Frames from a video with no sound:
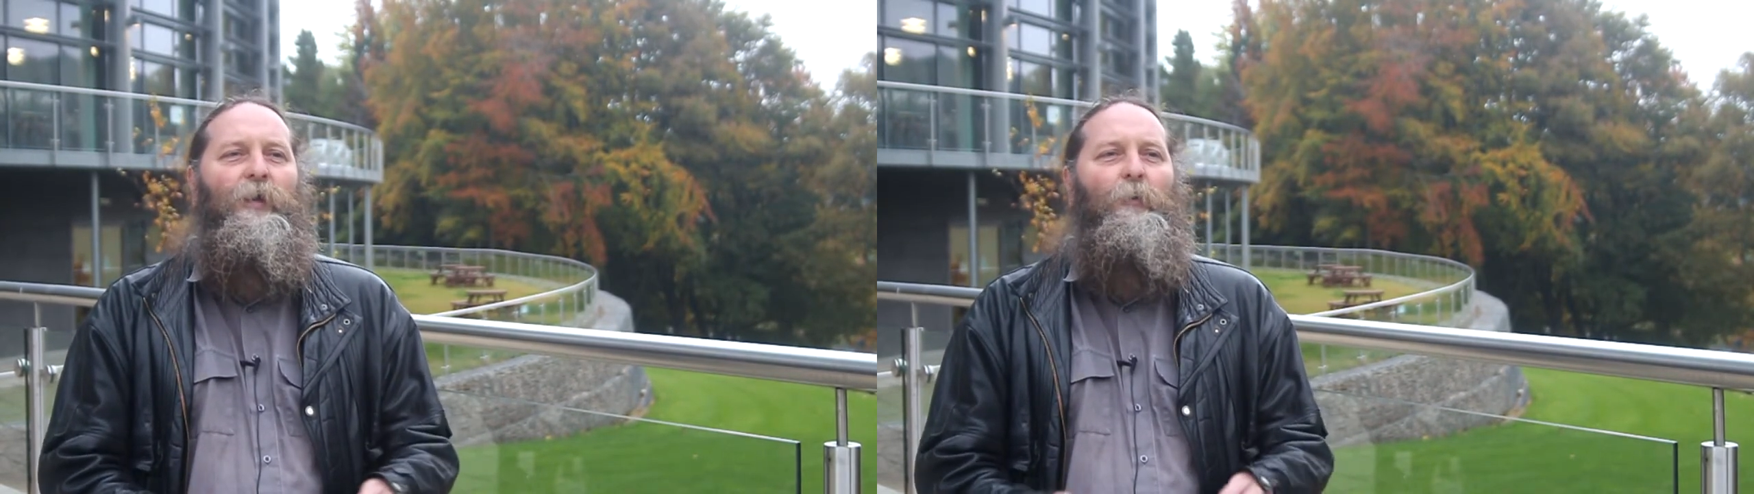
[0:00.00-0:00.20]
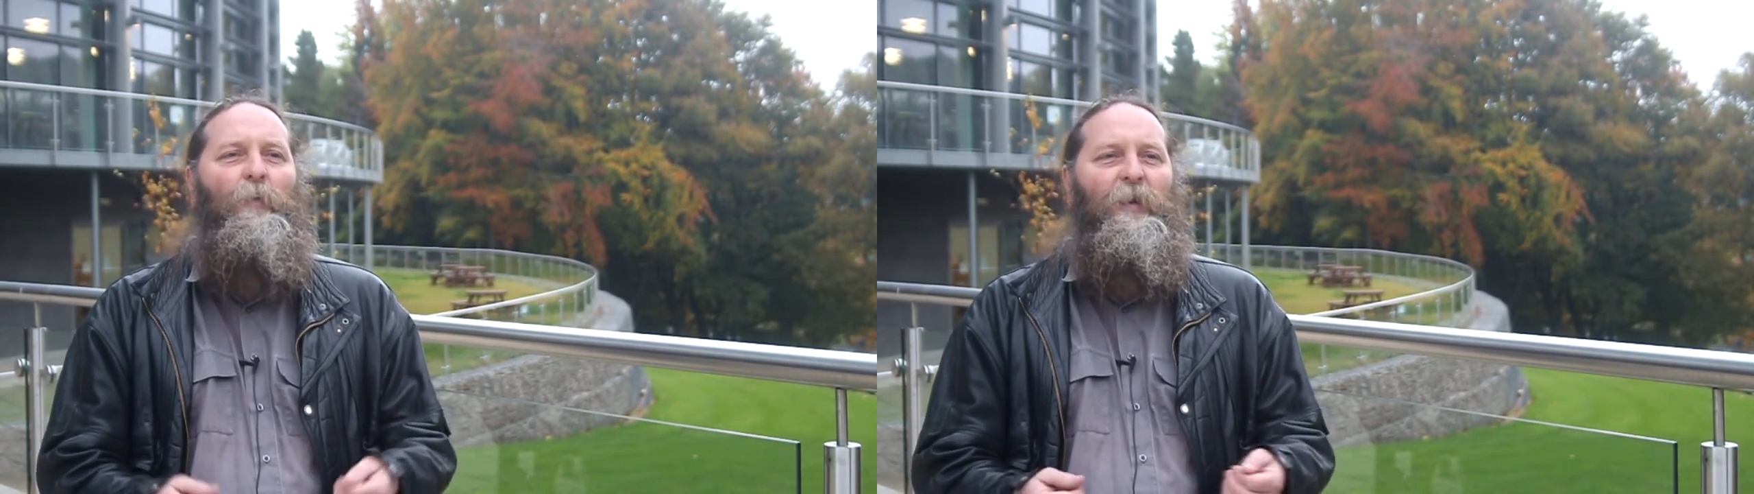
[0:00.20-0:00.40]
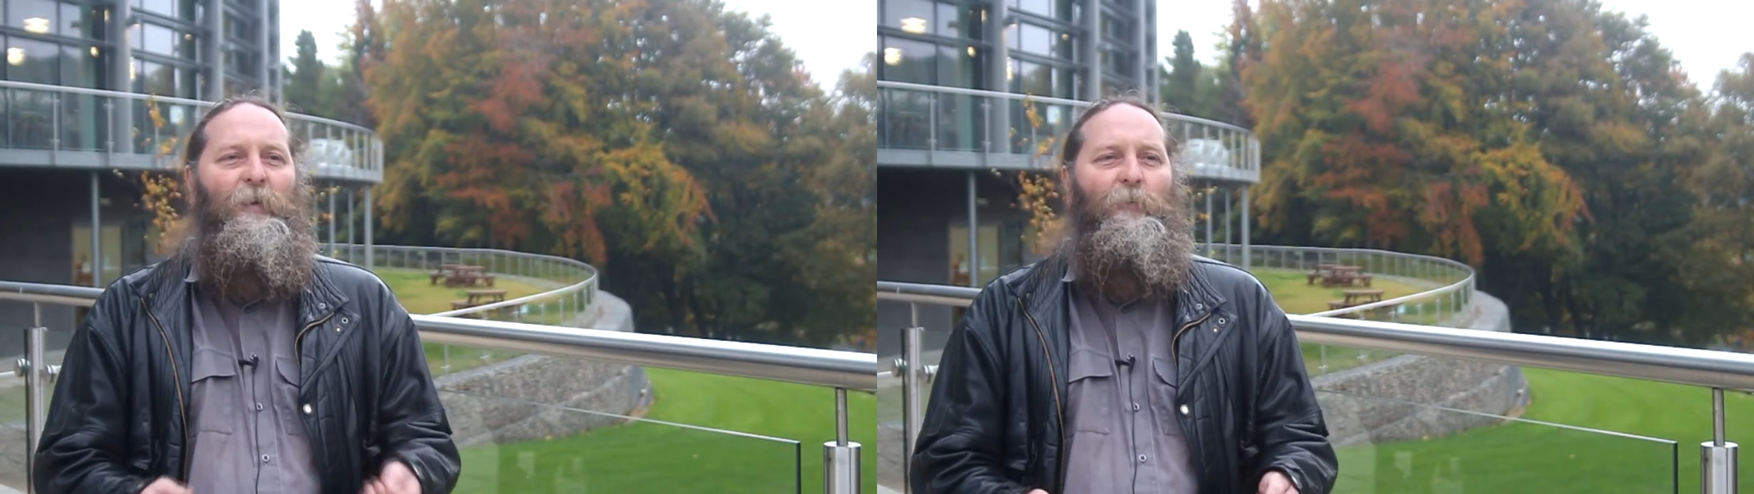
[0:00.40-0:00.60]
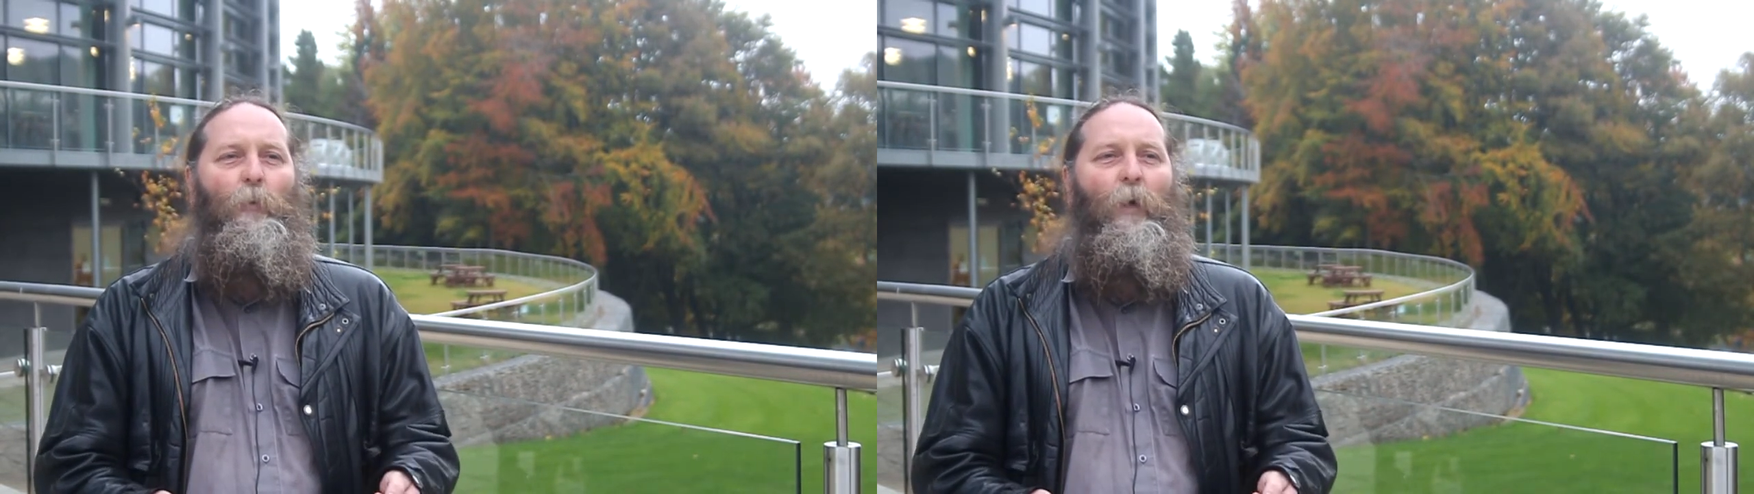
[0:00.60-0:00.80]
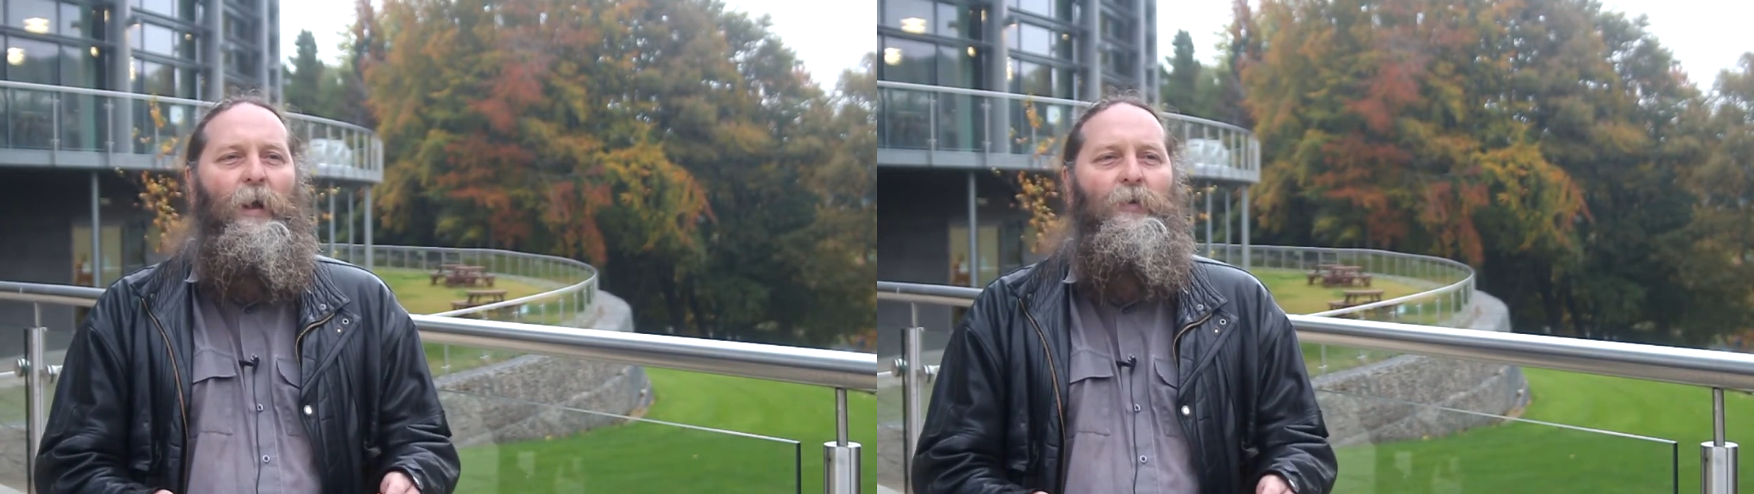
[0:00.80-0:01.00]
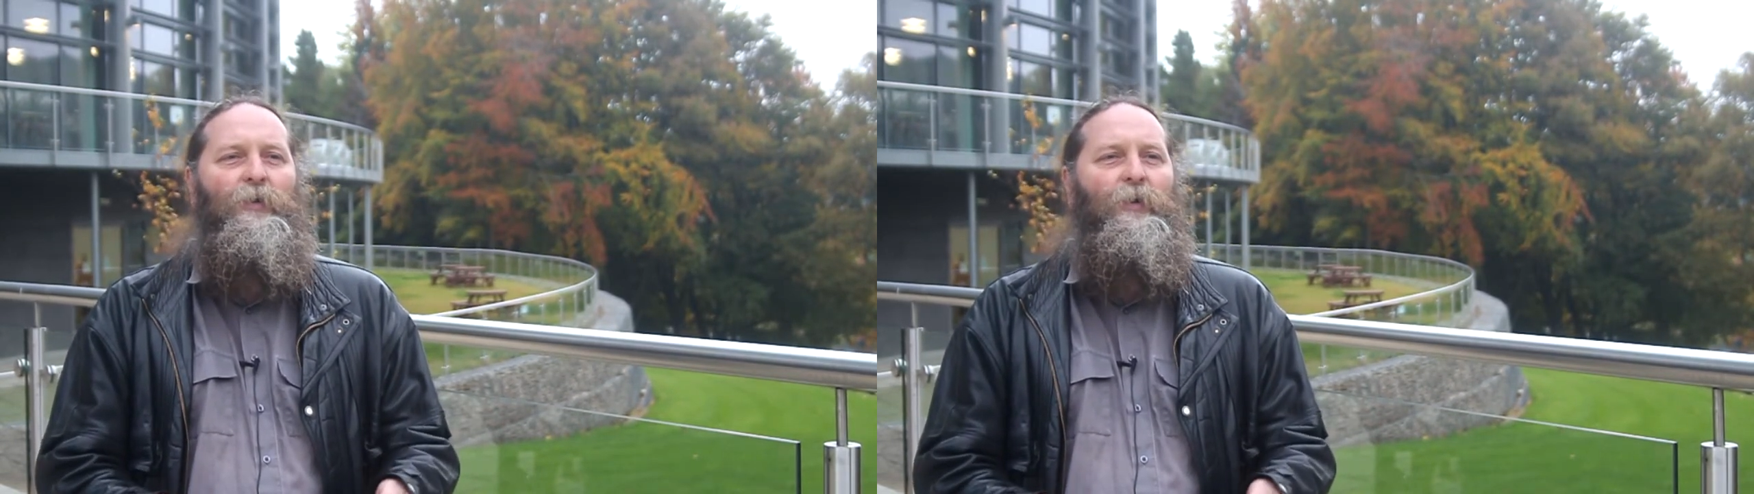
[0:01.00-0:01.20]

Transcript: there would be different wastes.